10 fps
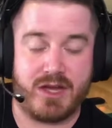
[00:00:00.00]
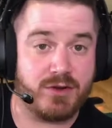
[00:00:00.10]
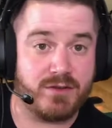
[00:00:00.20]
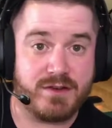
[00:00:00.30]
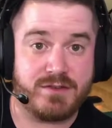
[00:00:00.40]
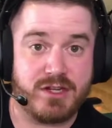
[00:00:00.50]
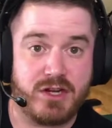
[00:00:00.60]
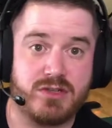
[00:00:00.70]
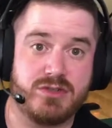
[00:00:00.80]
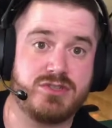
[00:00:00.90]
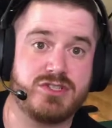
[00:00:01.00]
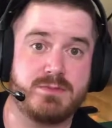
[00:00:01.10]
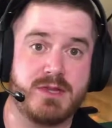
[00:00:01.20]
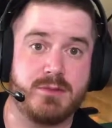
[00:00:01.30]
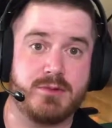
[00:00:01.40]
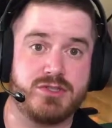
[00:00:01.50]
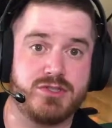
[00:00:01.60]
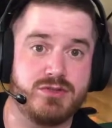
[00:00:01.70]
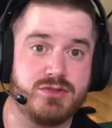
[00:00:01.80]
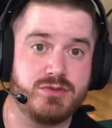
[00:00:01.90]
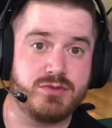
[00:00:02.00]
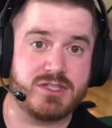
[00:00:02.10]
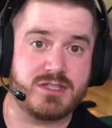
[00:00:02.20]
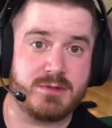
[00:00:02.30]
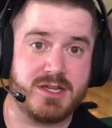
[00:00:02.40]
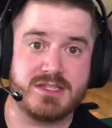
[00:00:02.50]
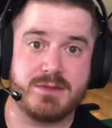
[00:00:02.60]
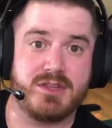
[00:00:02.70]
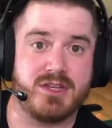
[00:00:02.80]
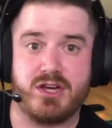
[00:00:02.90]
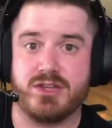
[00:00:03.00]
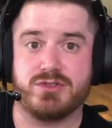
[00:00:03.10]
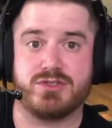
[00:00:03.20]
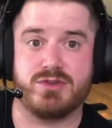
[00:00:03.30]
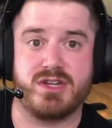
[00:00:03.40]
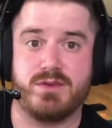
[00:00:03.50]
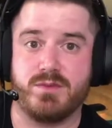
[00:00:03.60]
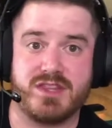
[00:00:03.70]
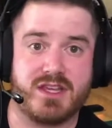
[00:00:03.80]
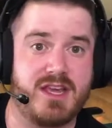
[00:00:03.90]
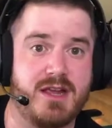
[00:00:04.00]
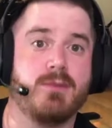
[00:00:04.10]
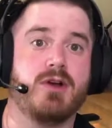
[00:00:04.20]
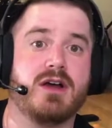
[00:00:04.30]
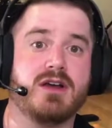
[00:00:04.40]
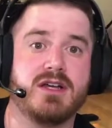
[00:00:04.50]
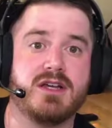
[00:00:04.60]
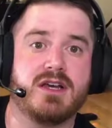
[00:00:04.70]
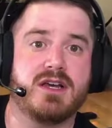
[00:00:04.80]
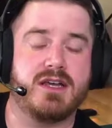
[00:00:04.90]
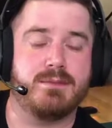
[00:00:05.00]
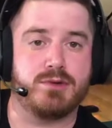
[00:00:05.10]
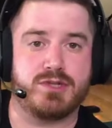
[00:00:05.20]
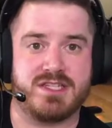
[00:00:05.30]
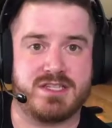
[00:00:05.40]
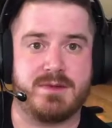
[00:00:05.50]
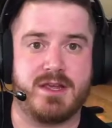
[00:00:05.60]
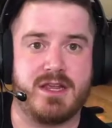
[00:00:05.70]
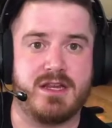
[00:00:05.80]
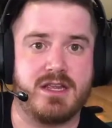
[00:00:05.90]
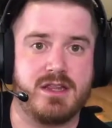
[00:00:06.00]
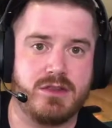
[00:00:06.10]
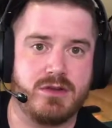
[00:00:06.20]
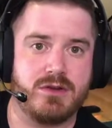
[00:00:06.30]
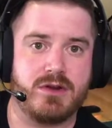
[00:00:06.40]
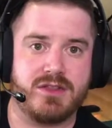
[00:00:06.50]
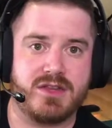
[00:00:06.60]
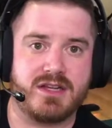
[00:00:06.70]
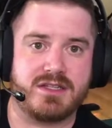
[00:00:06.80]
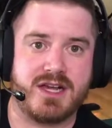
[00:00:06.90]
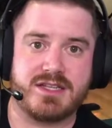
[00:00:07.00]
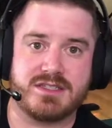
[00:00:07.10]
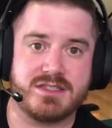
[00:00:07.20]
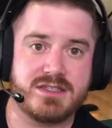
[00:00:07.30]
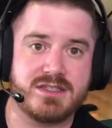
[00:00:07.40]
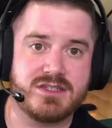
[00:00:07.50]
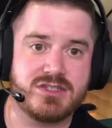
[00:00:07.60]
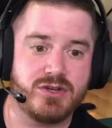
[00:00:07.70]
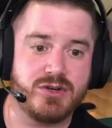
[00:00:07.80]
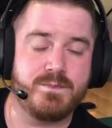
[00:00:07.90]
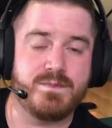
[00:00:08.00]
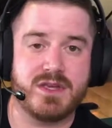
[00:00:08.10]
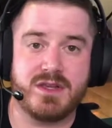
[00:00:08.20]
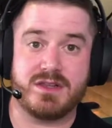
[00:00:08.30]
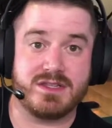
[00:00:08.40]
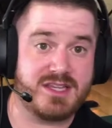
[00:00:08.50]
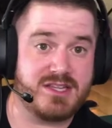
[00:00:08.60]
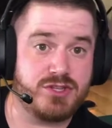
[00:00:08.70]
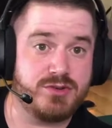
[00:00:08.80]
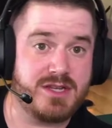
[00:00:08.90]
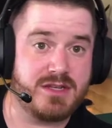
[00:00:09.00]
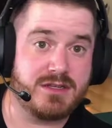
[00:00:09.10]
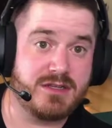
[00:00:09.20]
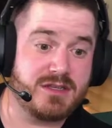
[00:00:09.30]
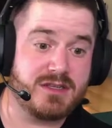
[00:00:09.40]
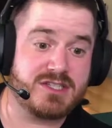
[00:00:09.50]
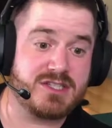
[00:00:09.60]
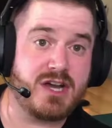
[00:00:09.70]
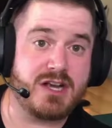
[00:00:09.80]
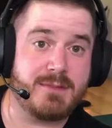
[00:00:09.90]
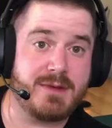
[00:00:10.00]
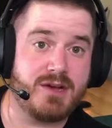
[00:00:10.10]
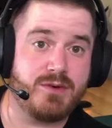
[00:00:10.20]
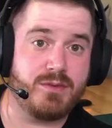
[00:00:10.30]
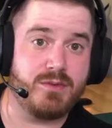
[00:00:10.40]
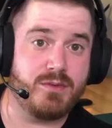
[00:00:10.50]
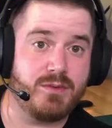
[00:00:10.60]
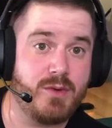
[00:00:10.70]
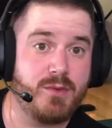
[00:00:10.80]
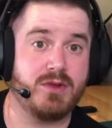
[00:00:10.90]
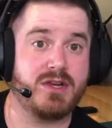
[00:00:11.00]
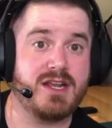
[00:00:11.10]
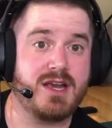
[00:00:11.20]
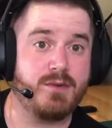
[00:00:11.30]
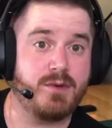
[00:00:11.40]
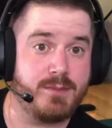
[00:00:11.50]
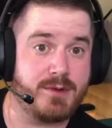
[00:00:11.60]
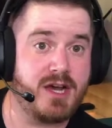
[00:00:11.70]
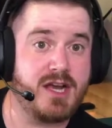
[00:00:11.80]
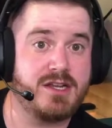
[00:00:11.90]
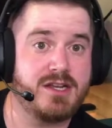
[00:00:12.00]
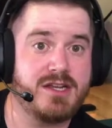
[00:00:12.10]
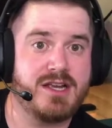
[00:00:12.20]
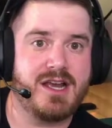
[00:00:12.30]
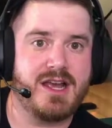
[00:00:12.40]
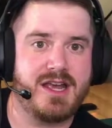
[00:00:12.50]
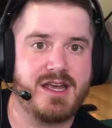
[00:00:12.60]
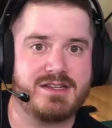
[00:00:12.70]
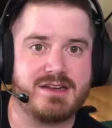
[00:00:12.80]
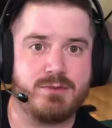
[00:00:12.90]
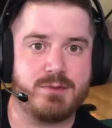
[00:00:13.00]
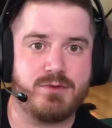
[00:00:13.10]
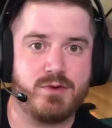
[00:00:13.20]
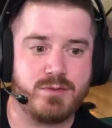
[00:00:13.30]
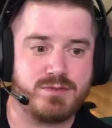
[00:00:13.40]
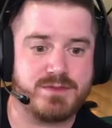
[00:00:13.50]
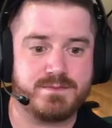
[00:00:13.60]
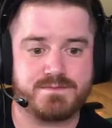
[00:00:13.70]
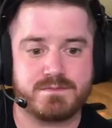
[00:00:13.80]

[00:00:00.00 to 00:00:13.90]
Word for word: $150 be able to display something on their screen with a camera and participate in their online classes. So let's get to it. Let's talk about what we're looking at, what we bought, and how it performs.